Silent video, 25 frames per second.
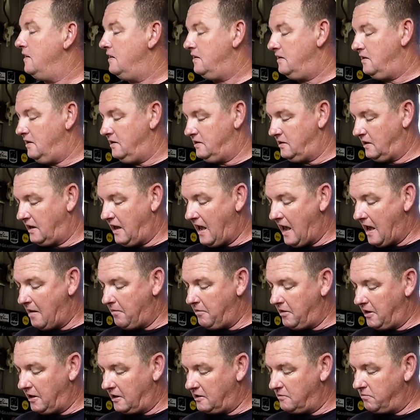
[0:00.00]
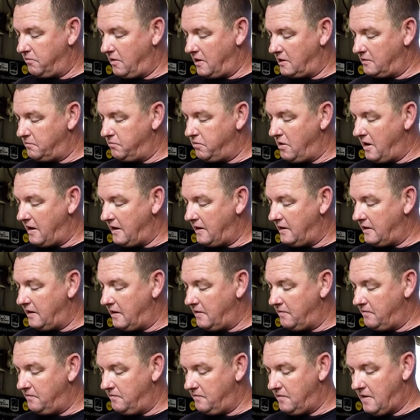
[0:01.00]
These are Carbon Express Predator
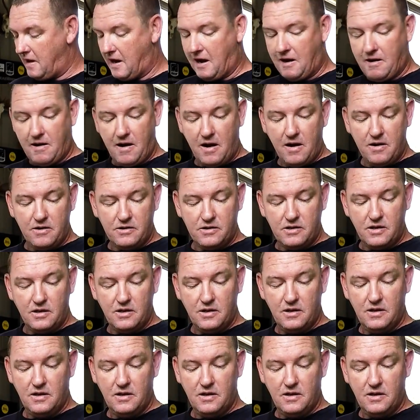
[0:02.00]
arrows.